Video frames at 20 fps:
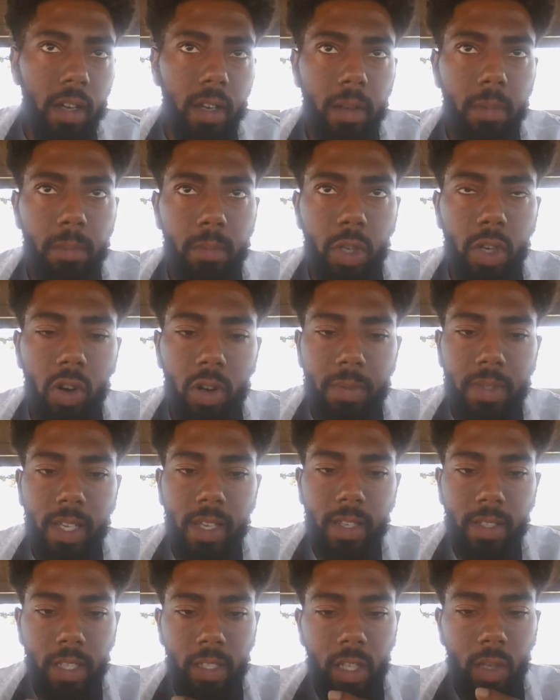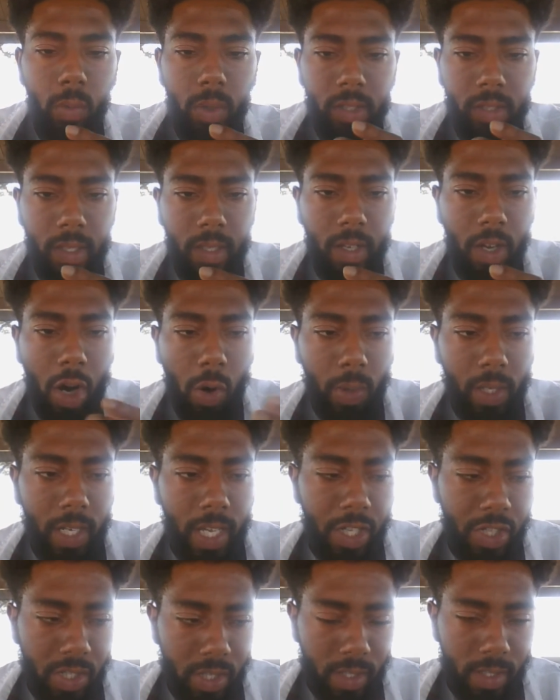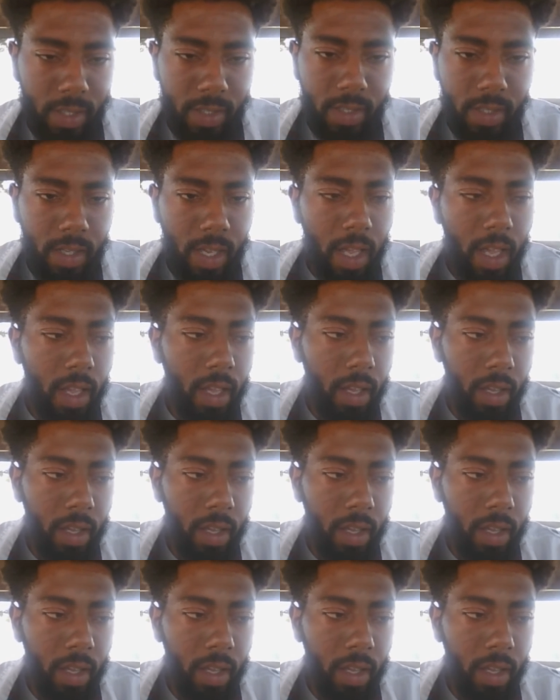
Um, you know what I'm saying? Dealing with the, our relations,